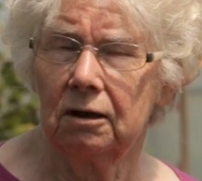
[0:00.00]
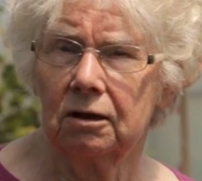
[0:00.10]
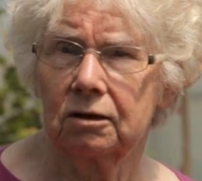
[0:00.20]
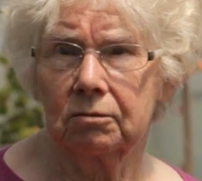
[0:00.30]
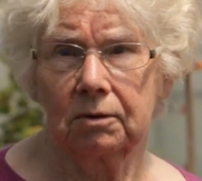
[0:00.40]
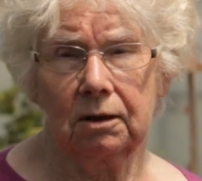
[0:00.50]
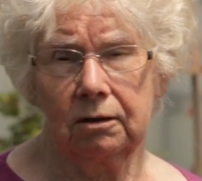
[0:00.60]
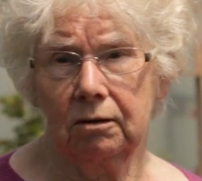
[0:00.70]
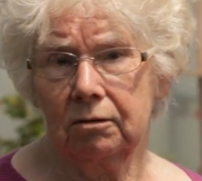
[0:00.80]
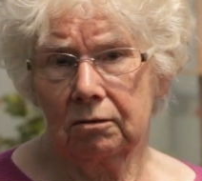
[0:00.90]
So we got
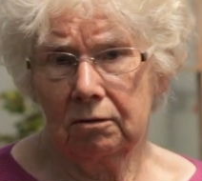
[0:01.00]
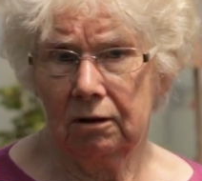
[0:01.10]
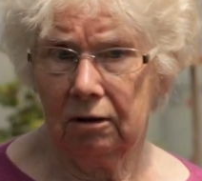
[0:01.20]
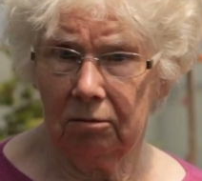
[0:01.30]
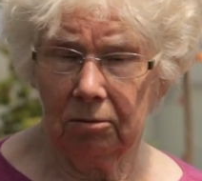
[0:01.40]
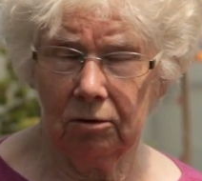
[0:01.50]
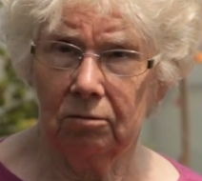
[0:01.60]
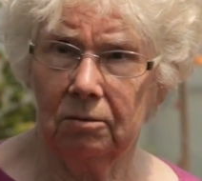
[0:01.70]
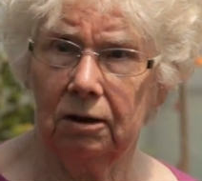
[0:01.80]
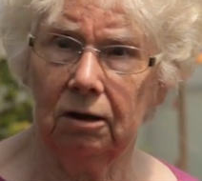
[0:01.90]
in the dory and came
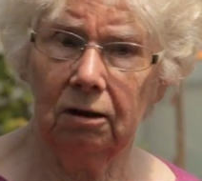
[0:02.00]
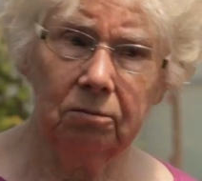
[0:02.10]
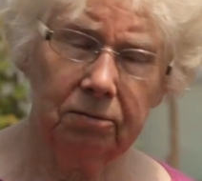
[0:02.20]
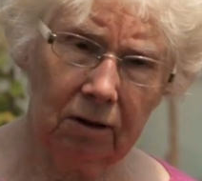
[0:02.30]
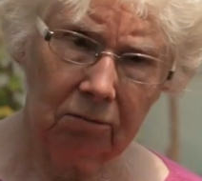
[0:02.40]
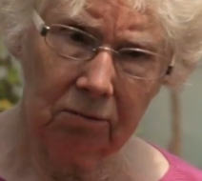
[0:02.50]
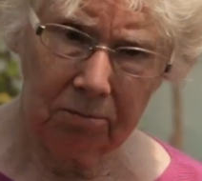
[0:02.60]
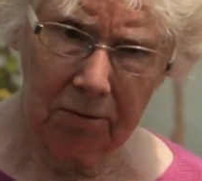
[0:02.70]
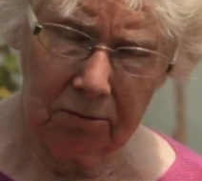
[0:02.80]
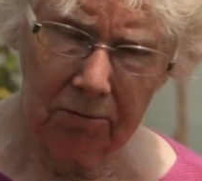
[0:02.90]
home, and they would
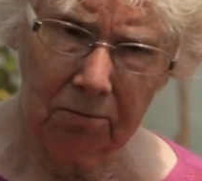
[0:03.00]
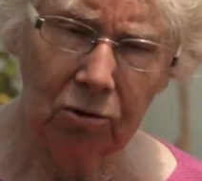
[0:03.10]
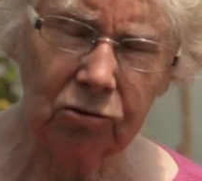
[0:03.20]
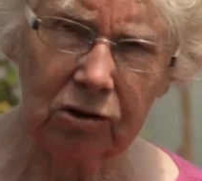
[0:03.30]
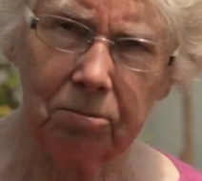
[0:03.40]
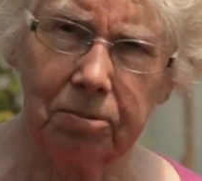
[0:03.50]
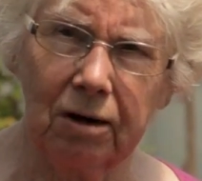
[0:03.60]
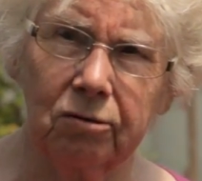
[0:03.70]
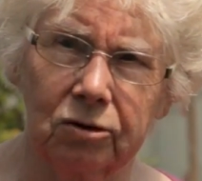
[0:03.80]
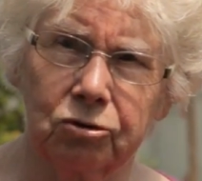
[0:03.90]
be mostly
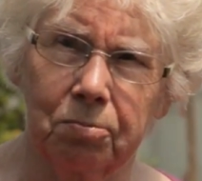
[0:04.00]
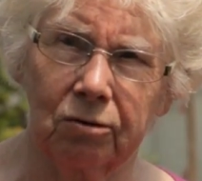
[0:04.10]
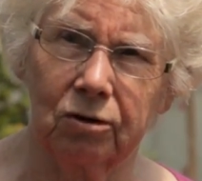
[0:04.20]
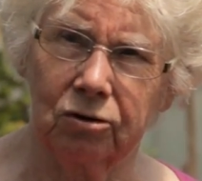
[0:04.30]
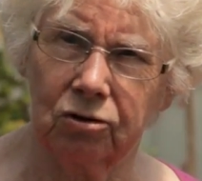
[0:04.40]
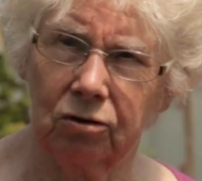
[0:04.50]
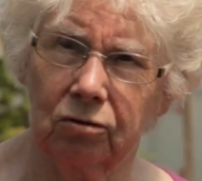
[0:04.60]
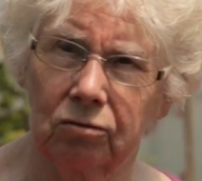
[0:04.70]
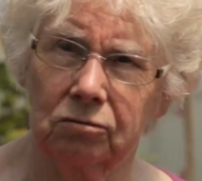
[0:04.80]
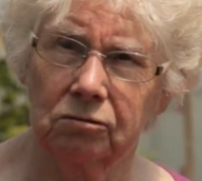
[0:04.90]
partridge berries, you
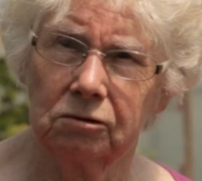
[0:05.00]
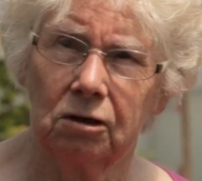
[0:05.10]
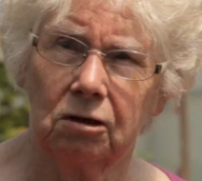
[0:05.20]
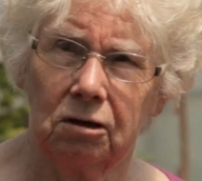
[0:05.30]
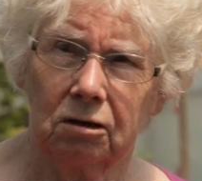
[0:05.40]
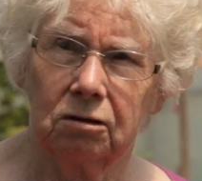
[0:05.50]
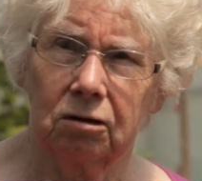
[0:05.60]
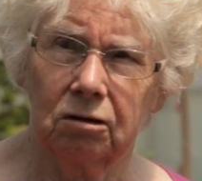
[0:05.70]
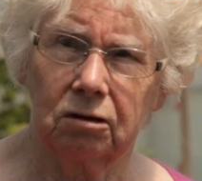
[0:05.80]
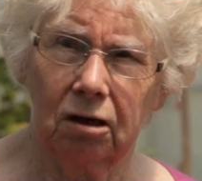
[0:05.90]
know.
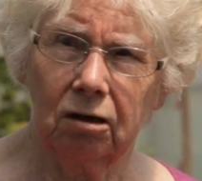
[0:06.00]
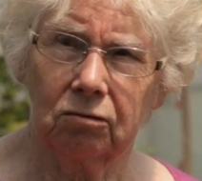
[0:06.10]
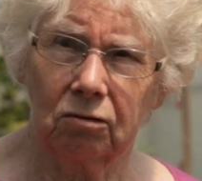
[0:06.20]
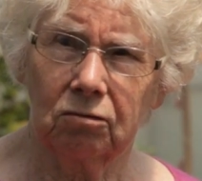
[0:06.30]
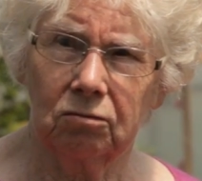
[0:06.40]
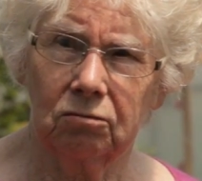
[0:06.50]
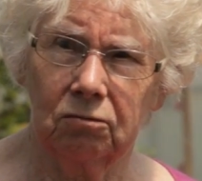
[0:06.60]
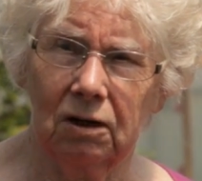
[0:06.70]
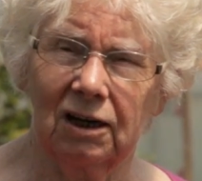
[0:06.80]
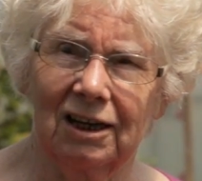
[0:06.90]
They grow
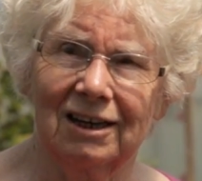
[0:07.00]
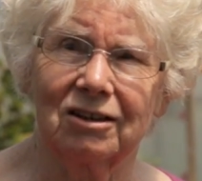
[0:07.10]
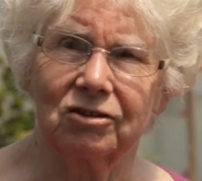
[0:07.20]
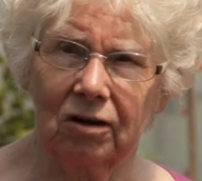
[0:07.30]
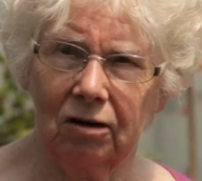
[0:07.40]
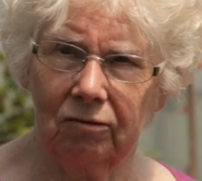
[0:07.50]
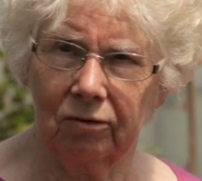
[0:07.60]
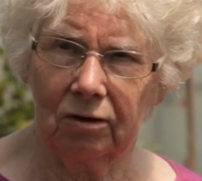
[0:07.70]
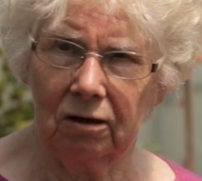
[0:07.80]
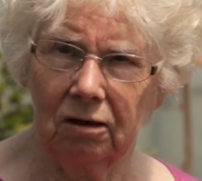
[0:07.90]
well and they save
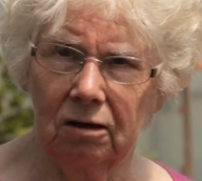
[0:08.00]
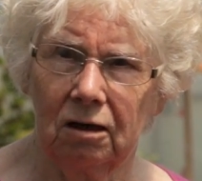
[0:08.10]
well.